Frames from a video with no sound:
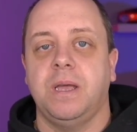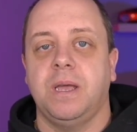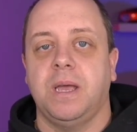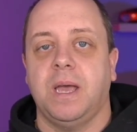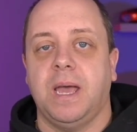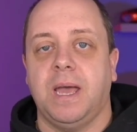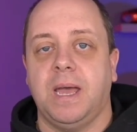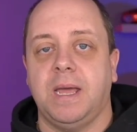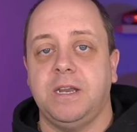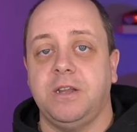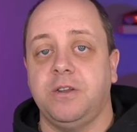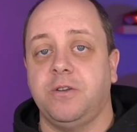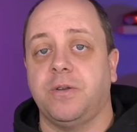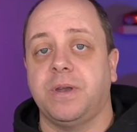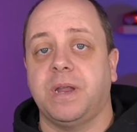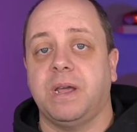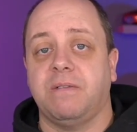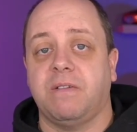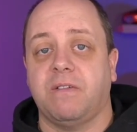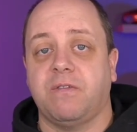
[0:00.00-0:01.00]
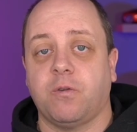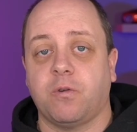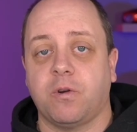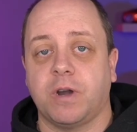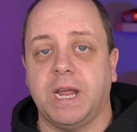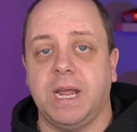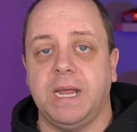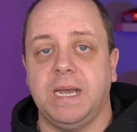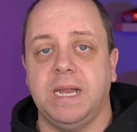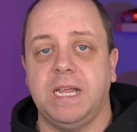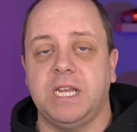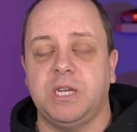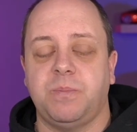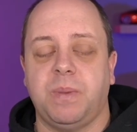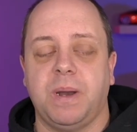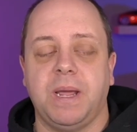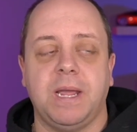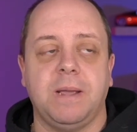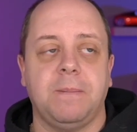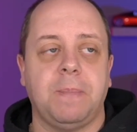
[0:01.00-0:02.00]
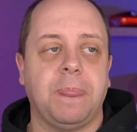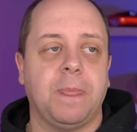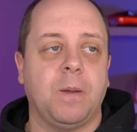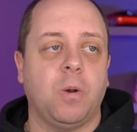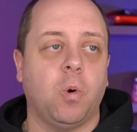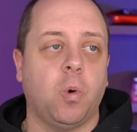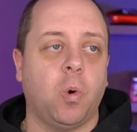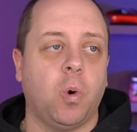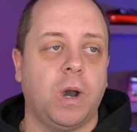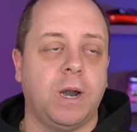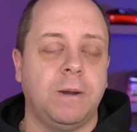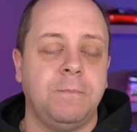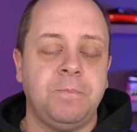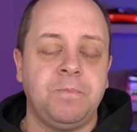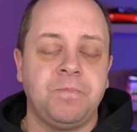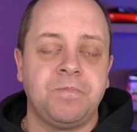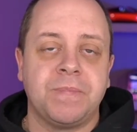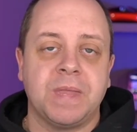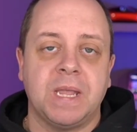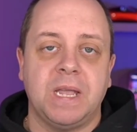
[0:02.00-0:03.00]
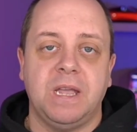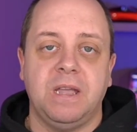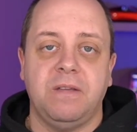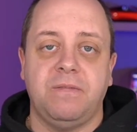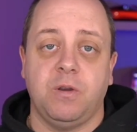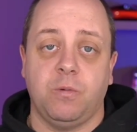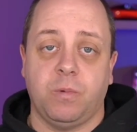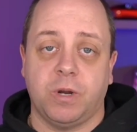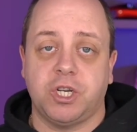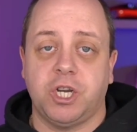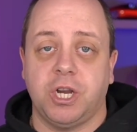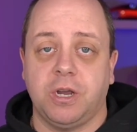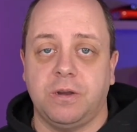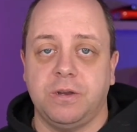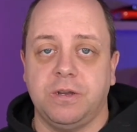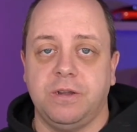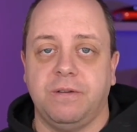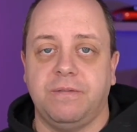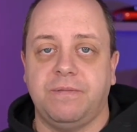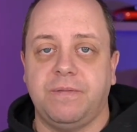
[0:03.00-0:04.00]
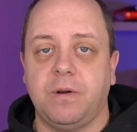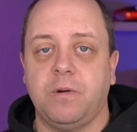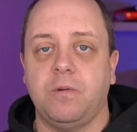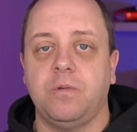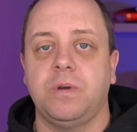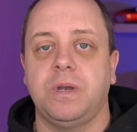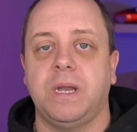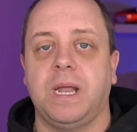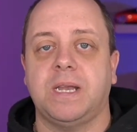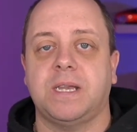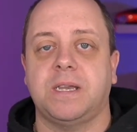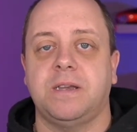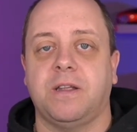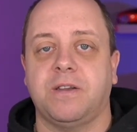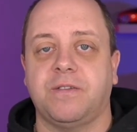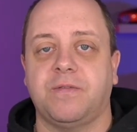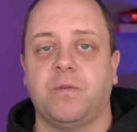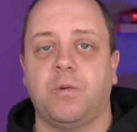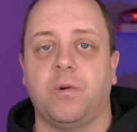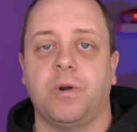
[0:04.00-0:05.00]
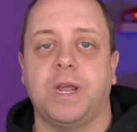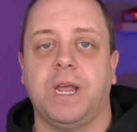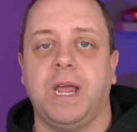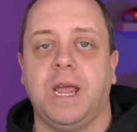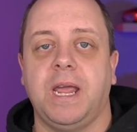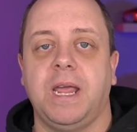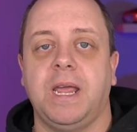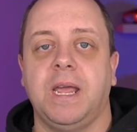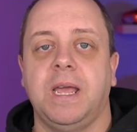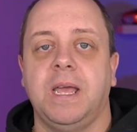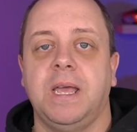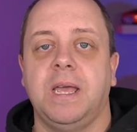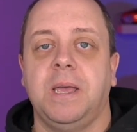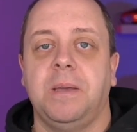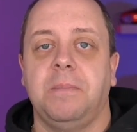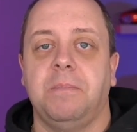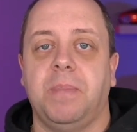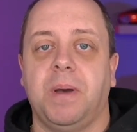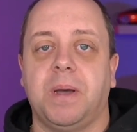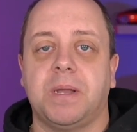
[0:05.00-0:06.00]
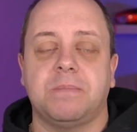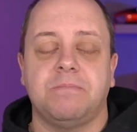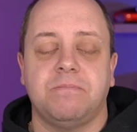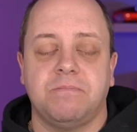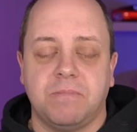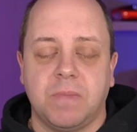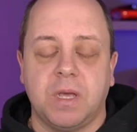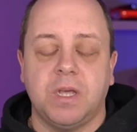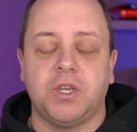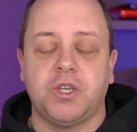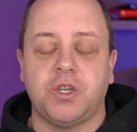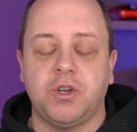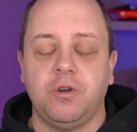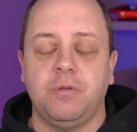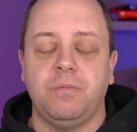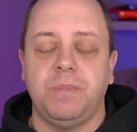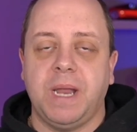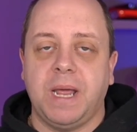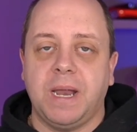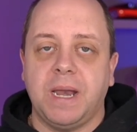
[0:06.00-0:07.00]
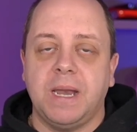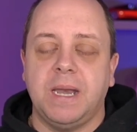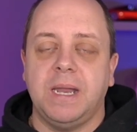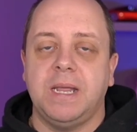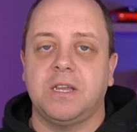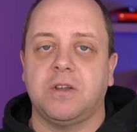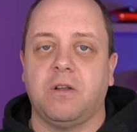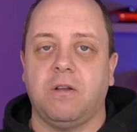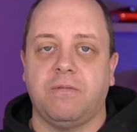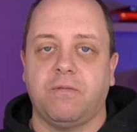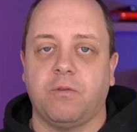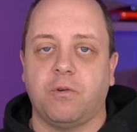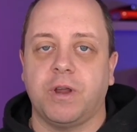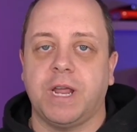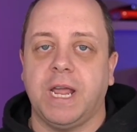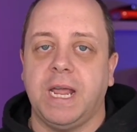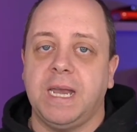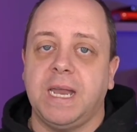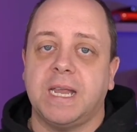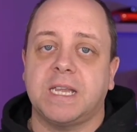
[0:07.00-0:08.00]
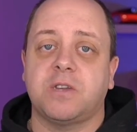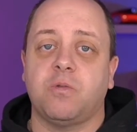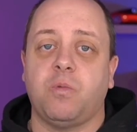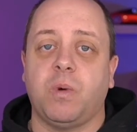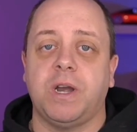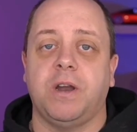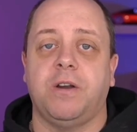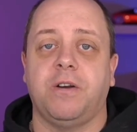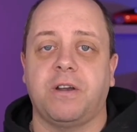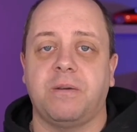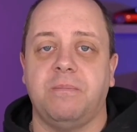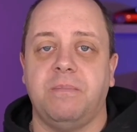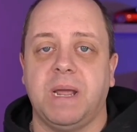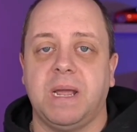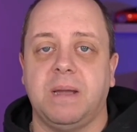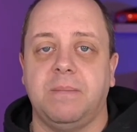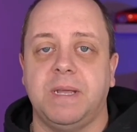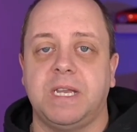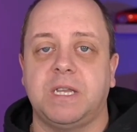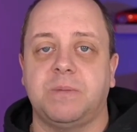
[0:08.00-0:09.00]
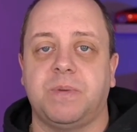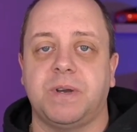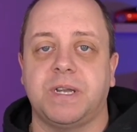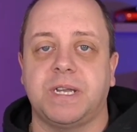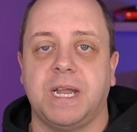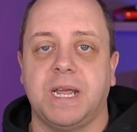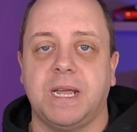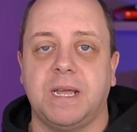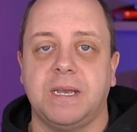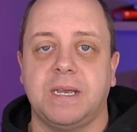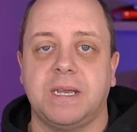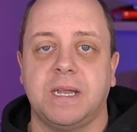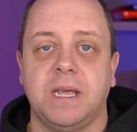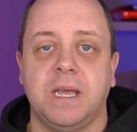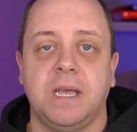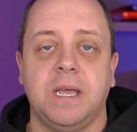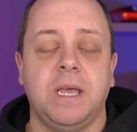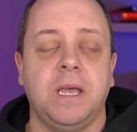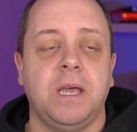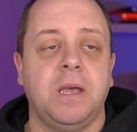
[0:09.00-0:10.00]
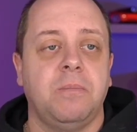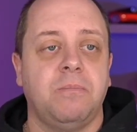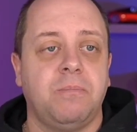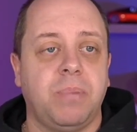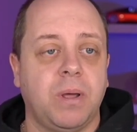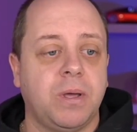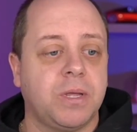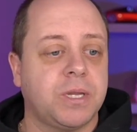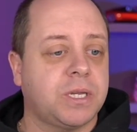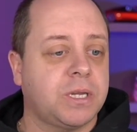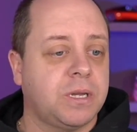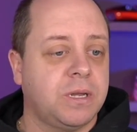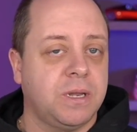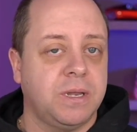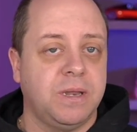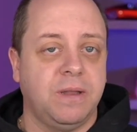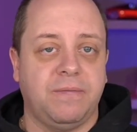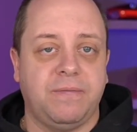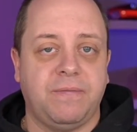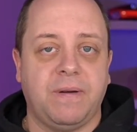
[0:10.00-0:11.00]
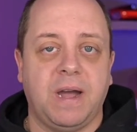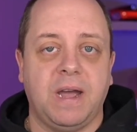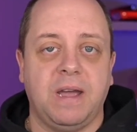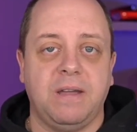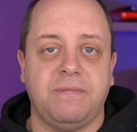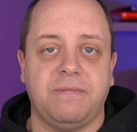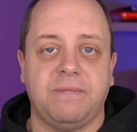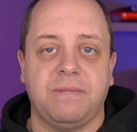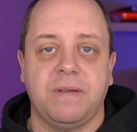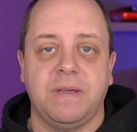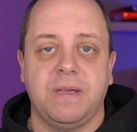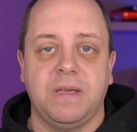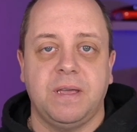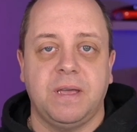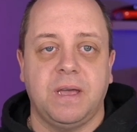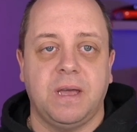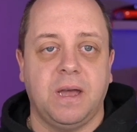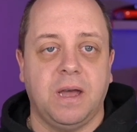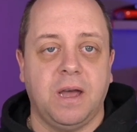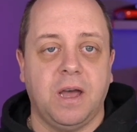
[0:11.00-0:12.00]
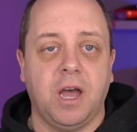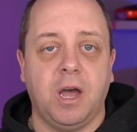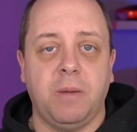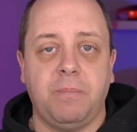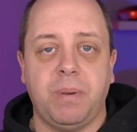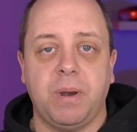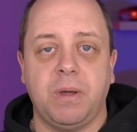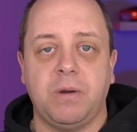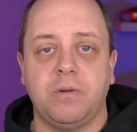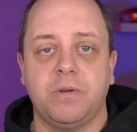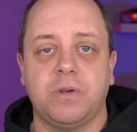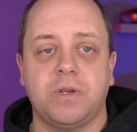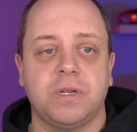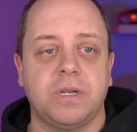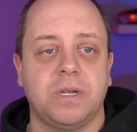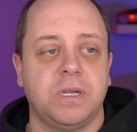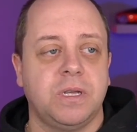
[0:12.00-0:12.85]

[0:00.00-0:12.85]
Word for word: and you don't have a 4K display or if you're watching on your phone, that's not 4K, but assume that it is all 4K, that's 100 megabits per second, plus the 5 uh, upload,